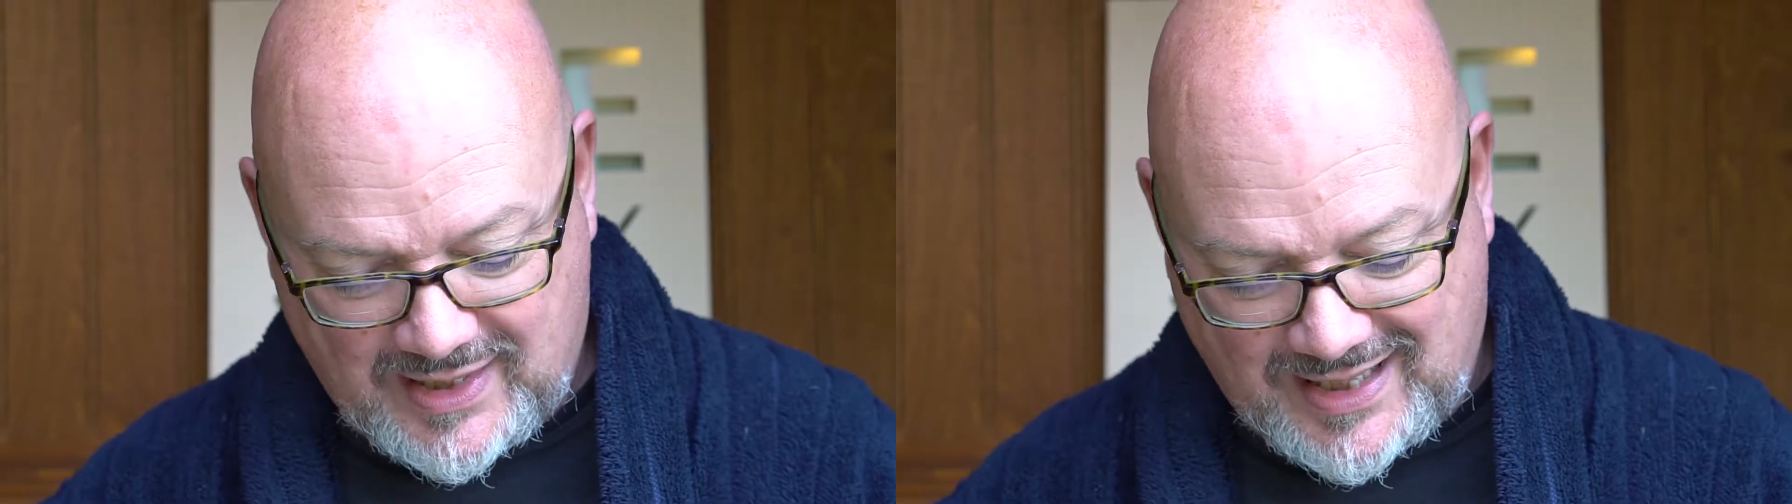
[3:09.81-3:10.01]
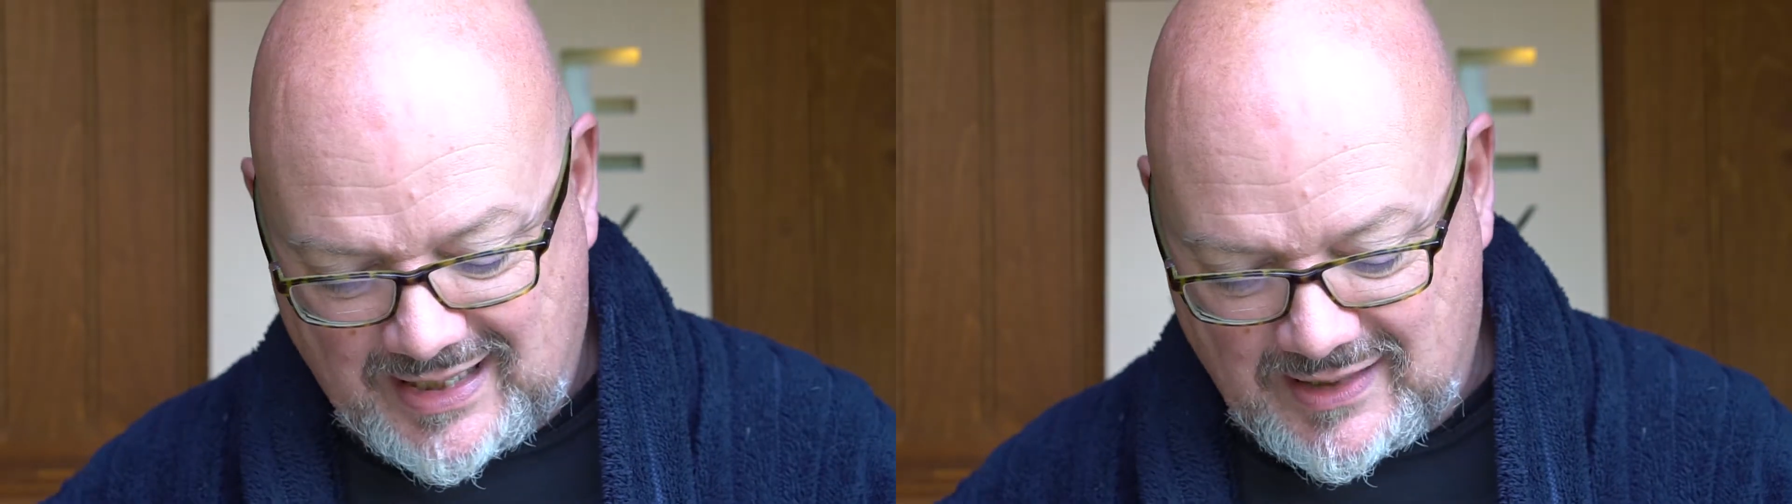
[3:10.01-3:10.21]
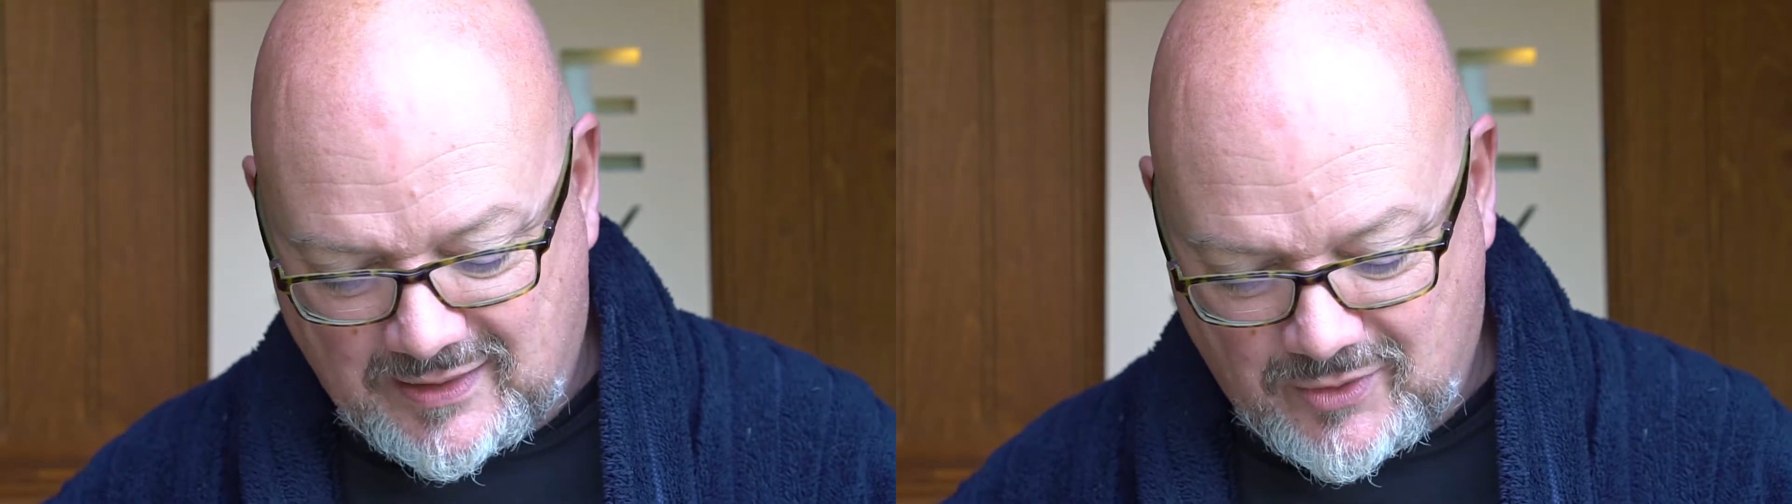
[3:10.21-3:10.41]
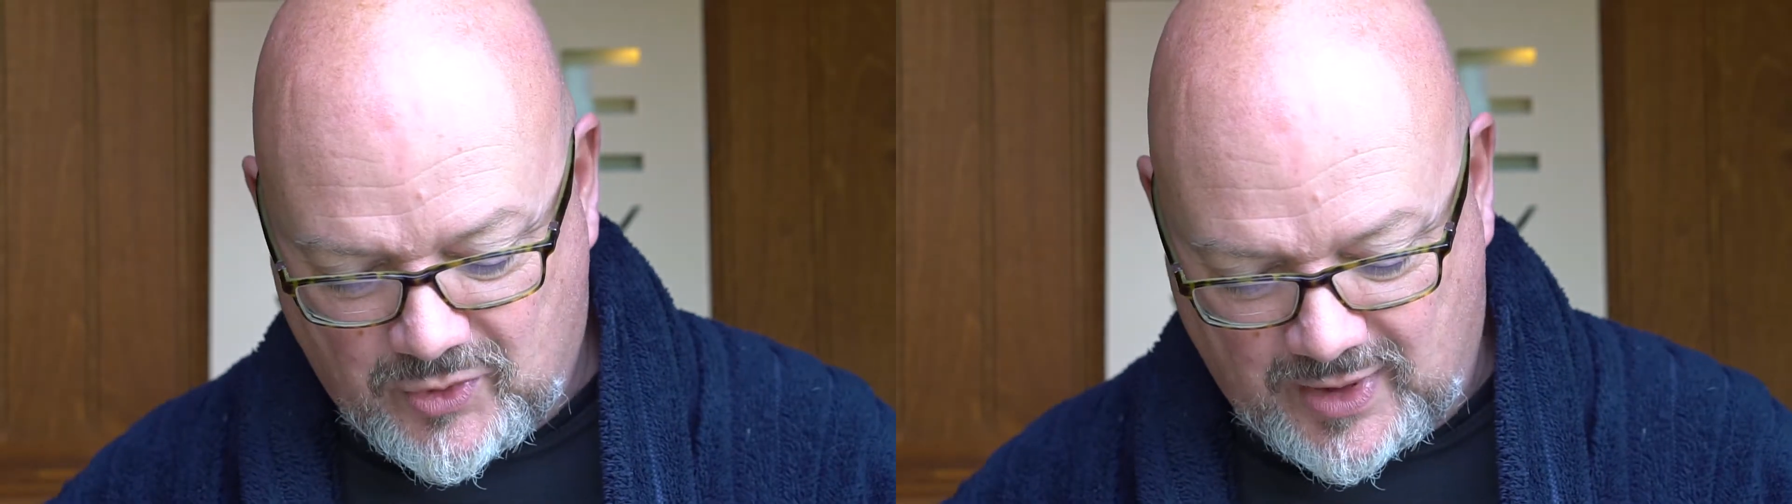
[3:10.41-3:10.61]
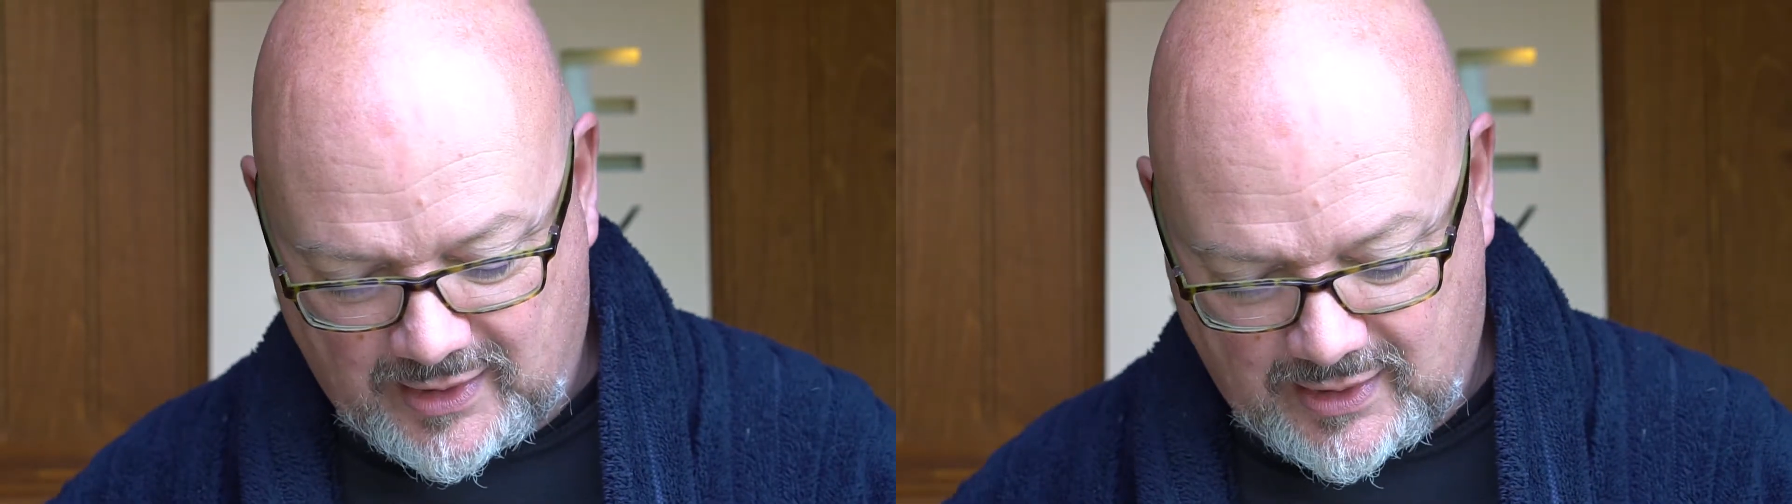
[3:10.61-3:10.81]
to eat and
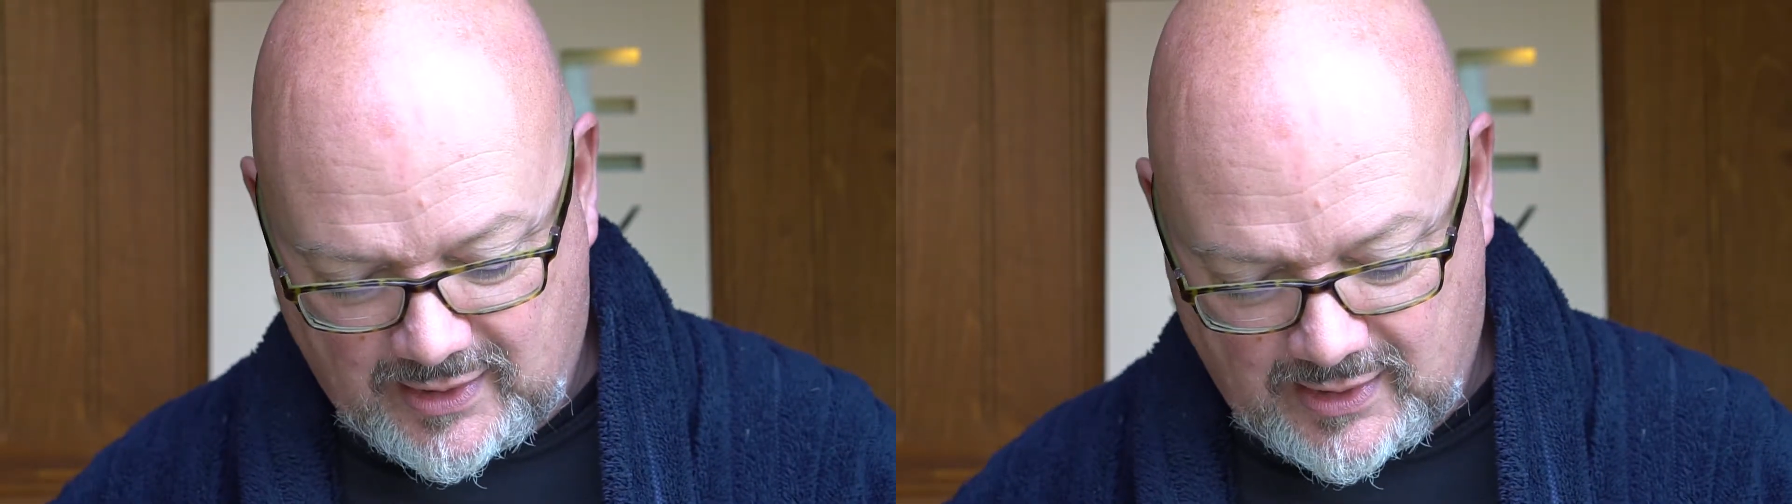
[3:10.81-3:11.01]
drink